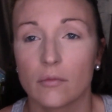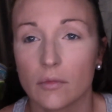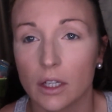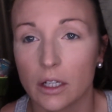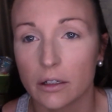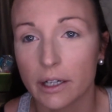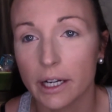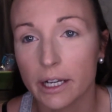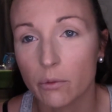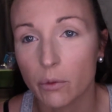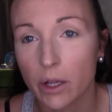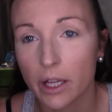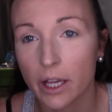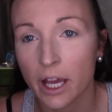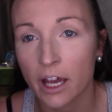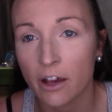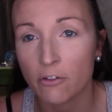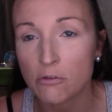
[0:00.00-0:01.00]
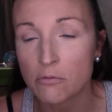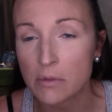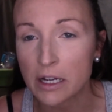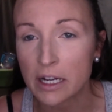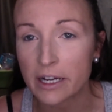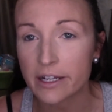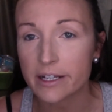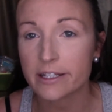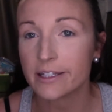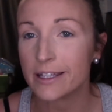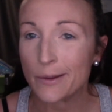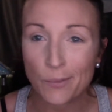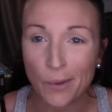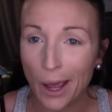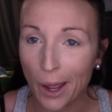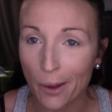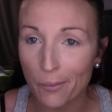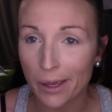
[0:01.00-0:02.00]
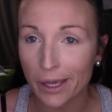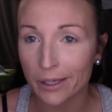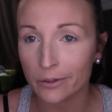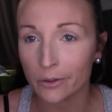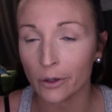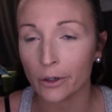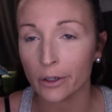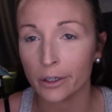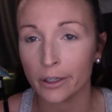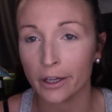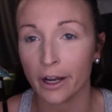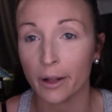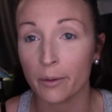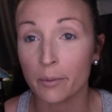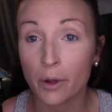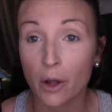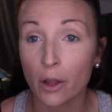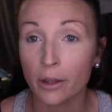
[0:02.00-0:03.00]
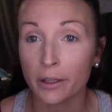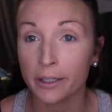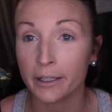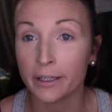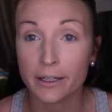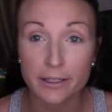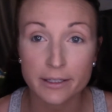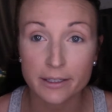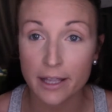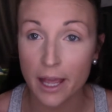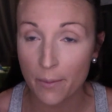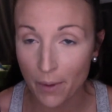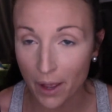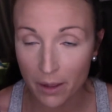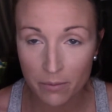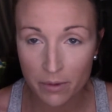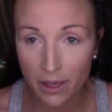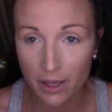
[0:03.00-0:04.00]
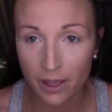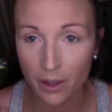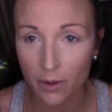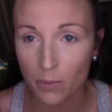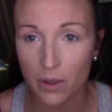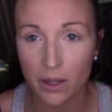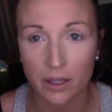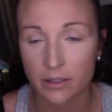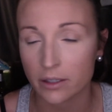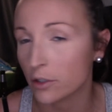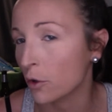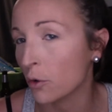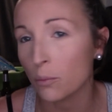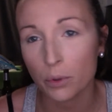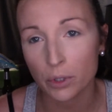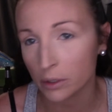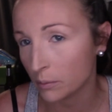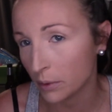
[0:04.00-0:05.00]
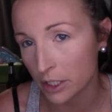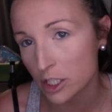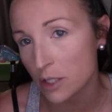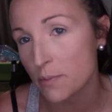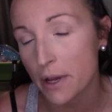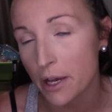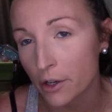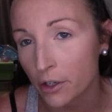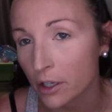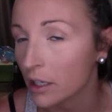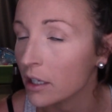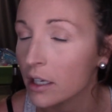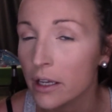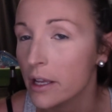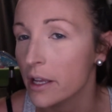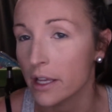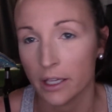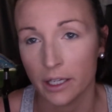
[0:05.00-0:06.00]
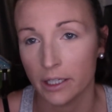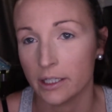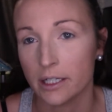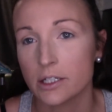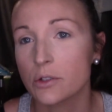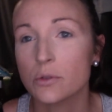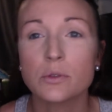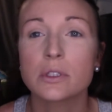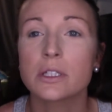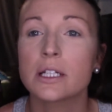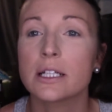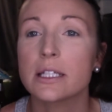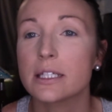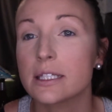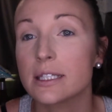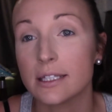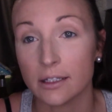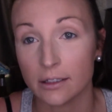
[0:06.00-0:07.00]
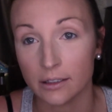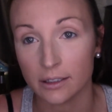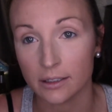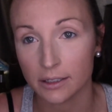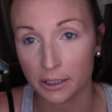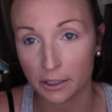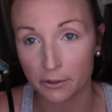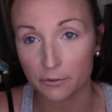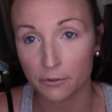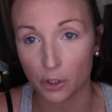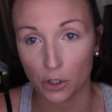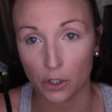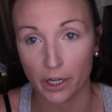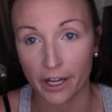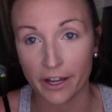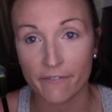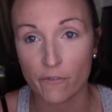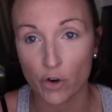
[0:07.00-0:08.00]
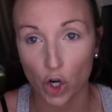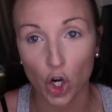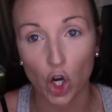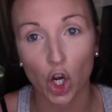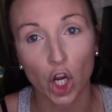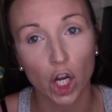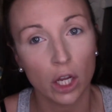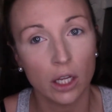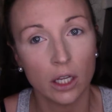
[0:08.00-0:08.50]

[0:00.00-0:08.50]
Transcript: Alright, well, I have my semi-bake on, and I'm calling it a semi-bake because I don't put a bunch of powder and I don't let it sit on there forever.